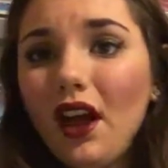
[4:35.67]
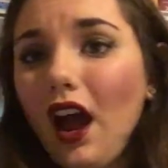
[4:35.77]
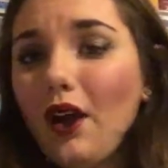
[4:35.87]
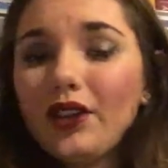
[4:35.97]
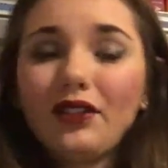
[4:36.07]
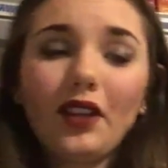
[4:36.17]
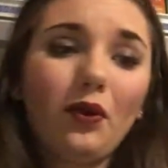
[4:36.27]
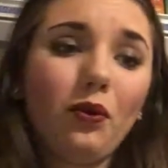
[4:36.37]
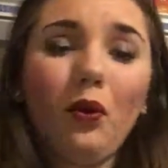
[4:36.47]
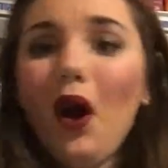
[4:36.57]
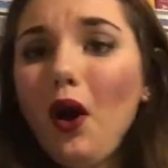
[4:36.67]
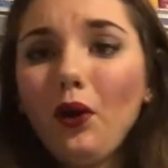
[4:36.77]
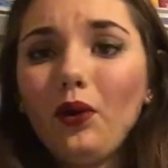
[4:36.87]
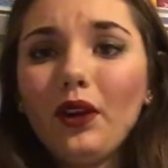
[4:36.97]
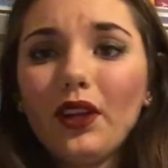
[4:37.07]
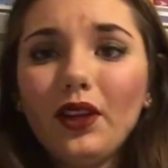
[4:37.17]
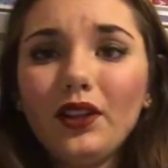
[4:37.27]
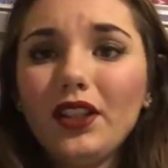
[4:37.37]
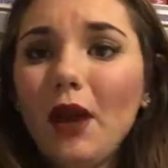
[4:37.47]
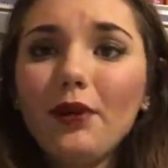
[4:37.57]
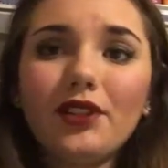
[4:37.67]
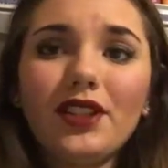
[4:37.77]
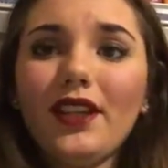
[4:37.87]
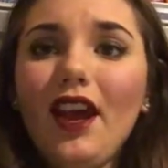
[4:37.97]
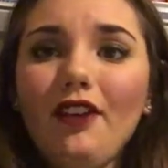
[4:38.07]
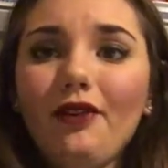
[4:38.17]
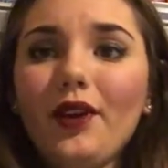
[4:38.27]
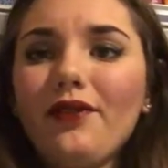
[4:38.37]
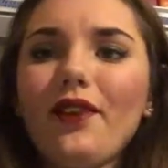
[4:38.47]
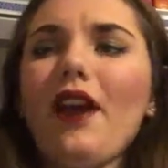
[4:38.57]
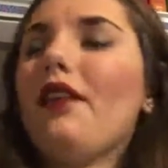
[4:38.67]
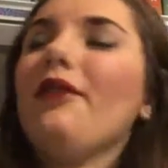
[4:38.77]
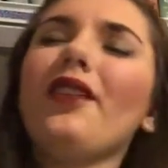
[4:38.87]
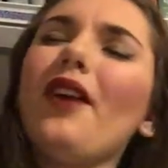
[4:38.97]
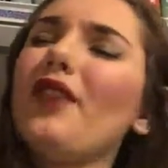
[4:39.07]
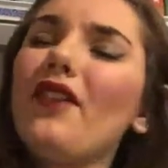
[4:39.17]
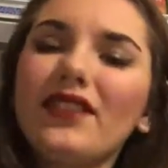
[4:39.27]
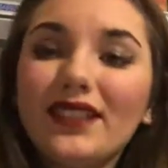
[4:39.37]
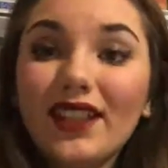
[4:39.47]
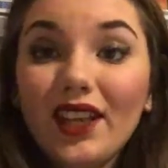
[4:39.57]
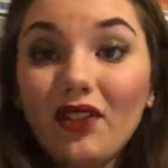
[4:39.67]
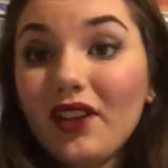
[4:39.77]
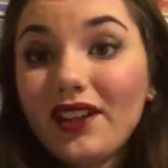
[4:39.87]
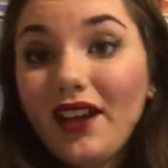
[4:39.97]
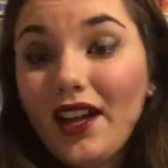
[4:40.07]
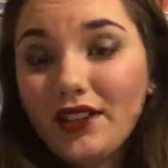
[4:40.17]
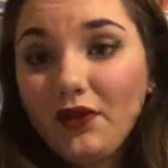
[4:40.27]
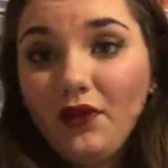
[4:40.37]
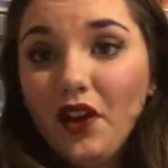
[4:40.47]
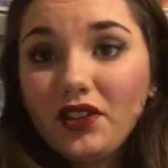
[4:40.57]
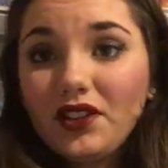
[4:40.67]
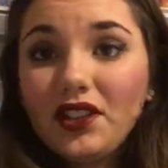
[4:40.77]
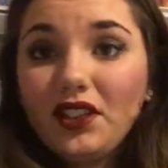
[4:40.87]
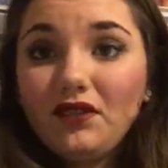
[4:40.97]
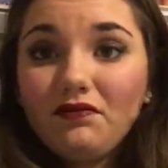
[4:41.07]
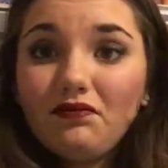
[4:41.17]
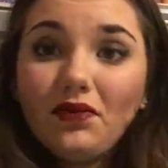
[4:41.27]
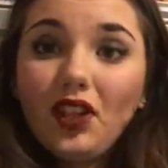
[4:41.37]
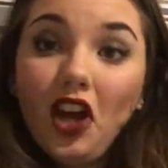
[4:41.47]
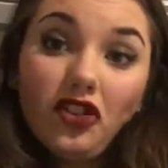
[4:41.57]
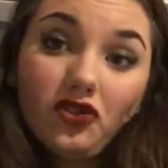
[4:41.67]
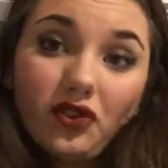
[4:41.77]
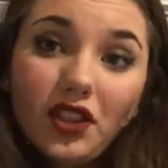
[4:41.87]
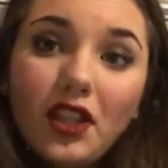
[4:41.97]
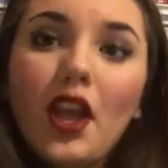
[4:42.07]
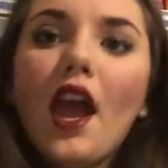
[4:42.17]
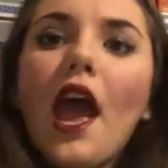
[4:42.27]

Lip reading: I was like, whoa, WTF. I've never seen Antarctica as a functioning country.